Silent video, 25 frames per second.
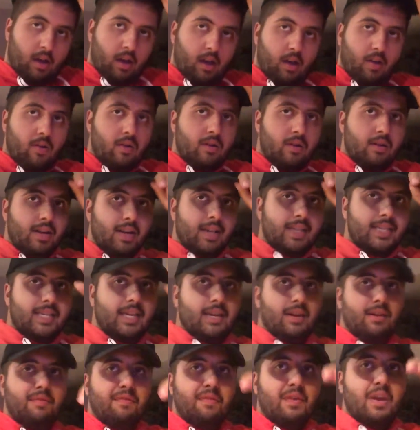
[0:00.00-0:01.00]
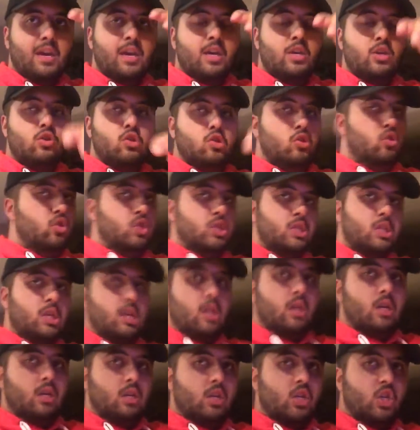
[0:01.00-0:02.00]
I wanna give a huge
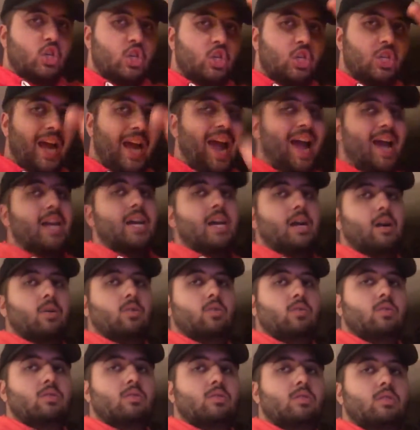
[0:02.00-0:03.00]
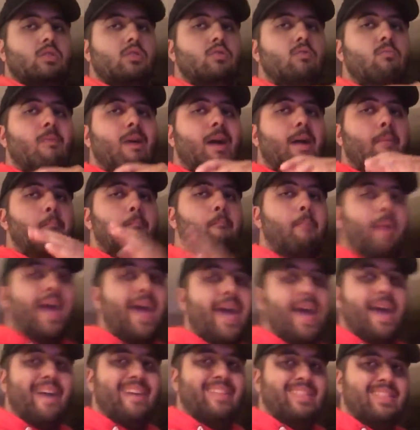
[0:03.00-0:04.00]
shout out to my
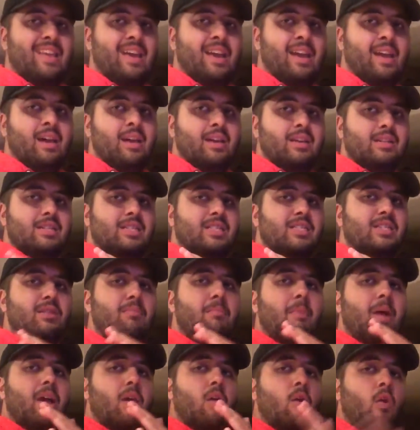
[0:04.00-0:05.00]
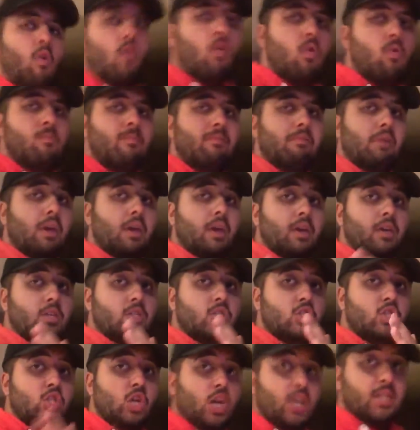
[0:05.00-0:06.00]
man, to my homie,
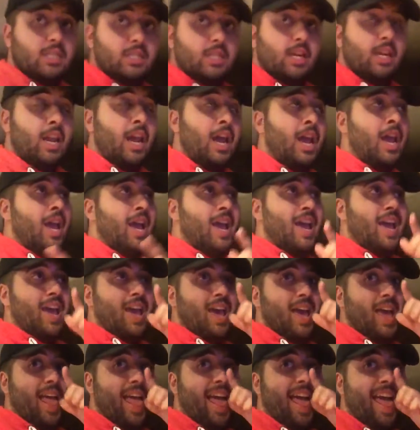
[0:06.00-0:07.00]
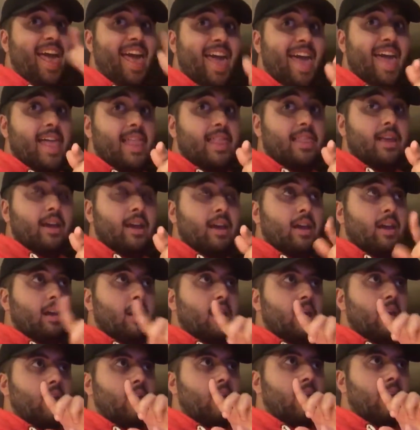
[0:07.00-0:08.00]
Justin. And
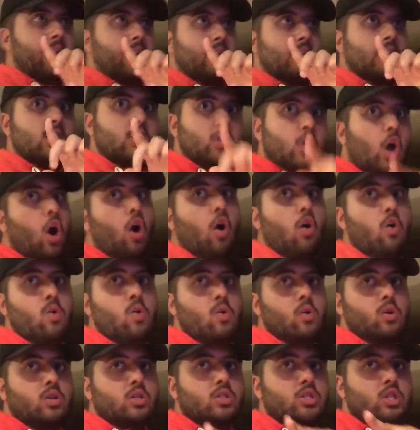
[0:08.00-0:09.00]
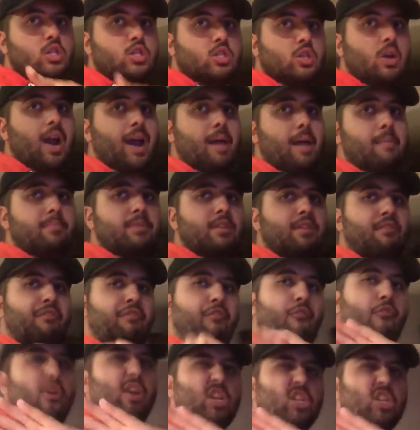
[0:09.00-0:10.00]
go subscribe to
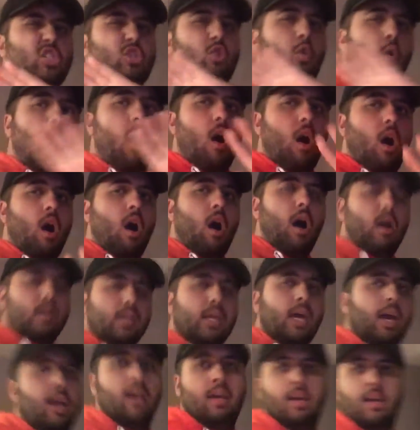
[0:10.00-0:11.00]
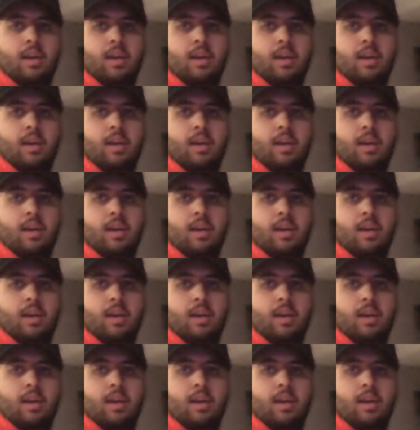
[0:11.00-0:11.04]
Fresh Squad.